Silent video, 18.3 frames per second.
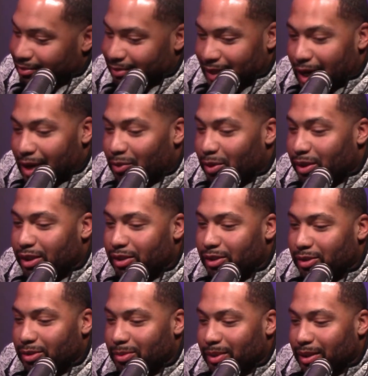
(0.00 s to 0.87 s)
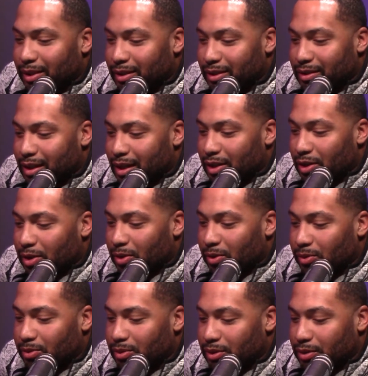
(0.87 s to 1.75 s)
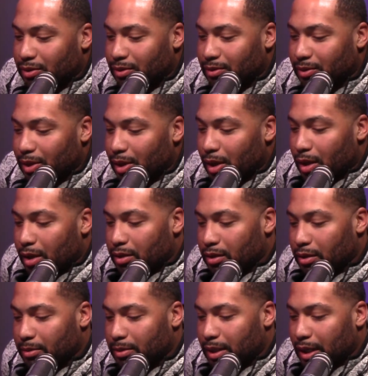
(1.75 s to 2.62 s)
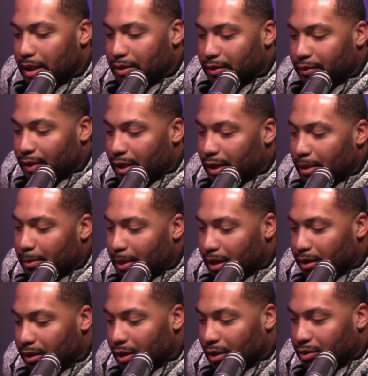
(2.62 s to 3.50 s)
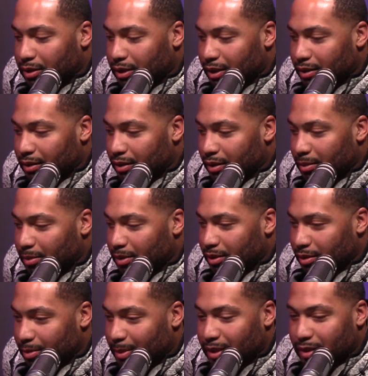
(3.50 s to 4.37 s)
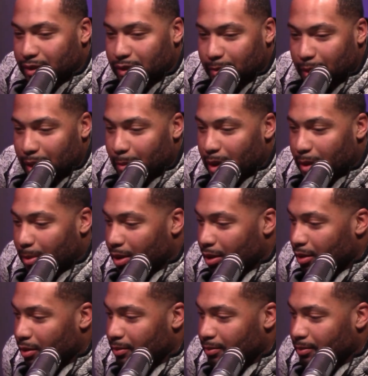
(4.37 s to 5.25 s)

I really do, because I know sometimes if I let my thoughts get to me, especially about my mom